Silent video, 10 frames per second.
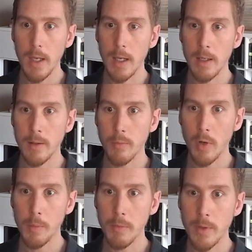And the
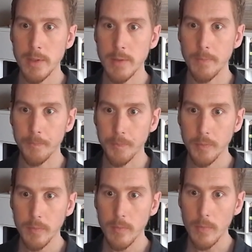problem was,
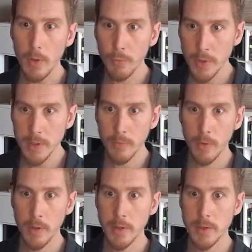first of
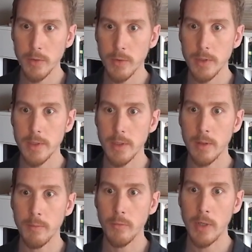all, the students
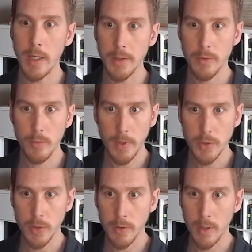relied too much
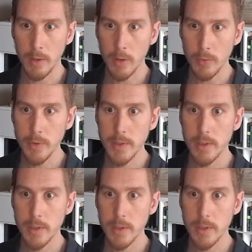on their notes.